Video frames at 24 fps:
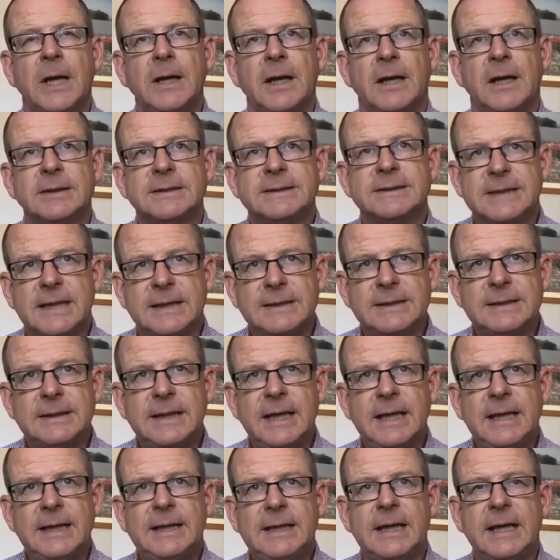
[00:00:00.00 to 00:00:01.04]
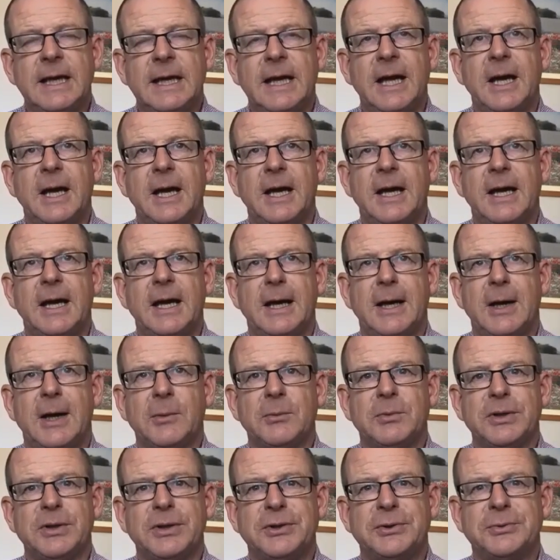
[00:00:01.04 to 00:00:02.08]
last Sunday,
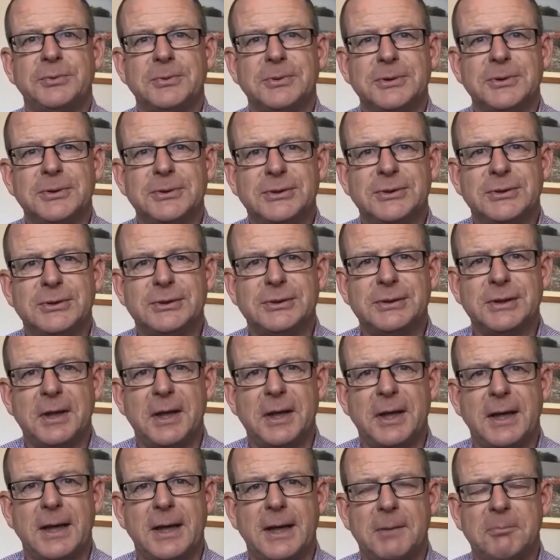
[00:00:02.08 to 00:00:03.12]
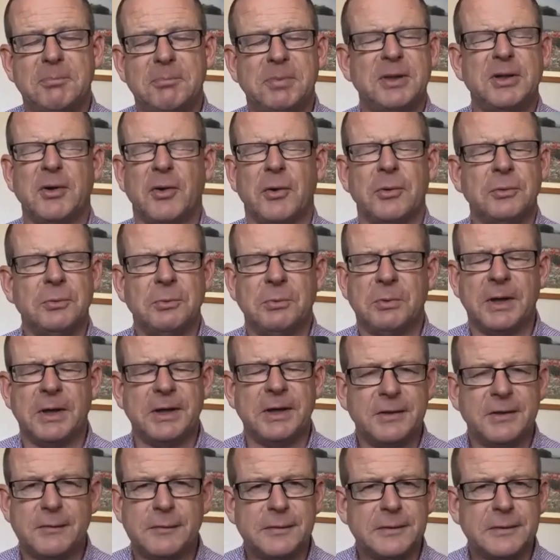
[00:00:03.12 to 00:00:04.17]
which was beyond
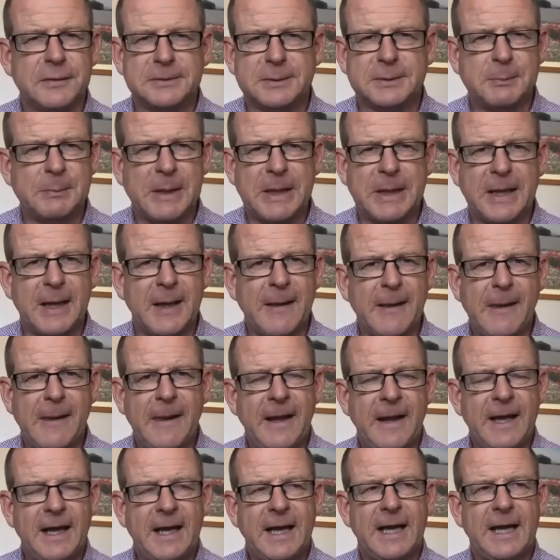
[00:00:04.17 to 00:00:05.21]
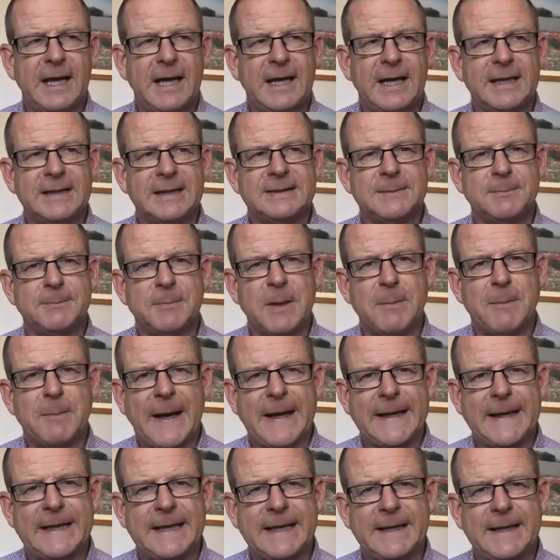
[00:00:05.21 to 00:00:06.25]
wonderful to be
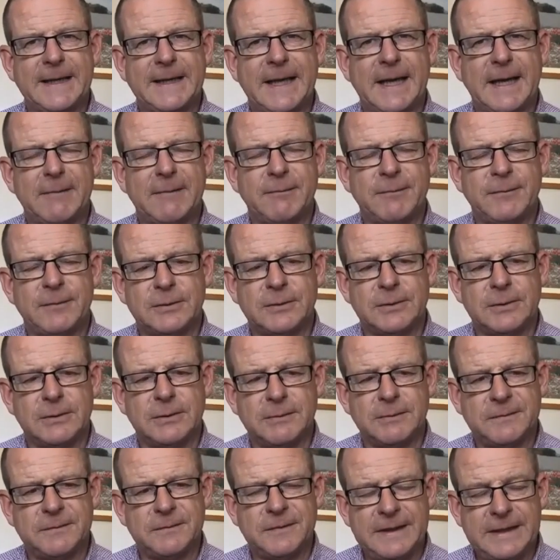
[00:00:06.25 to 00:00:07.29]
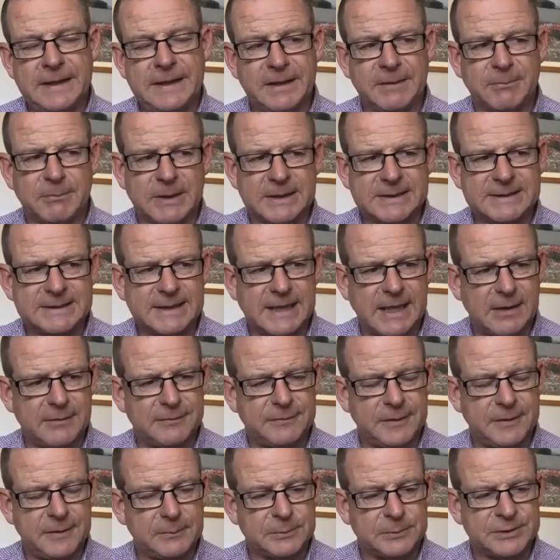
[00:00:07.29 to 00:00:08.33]
back in there for Lynn and
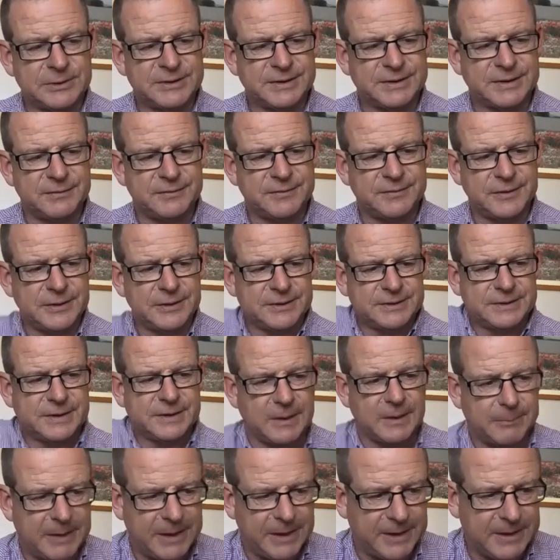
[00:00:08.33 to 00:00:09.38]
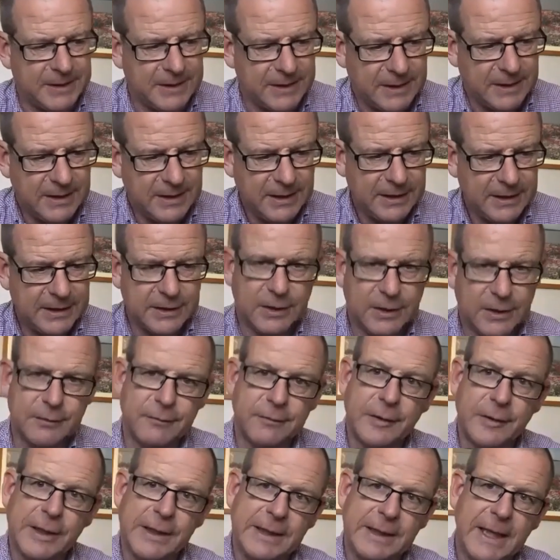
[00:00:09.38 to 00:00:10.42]
myself. It was the first time in
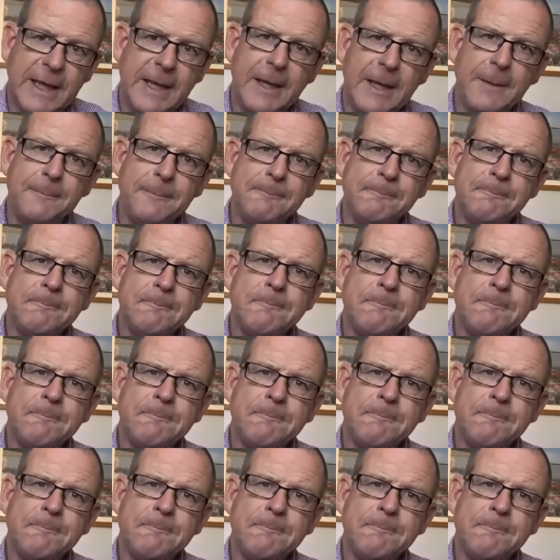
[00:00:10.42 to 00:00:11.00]
over a year,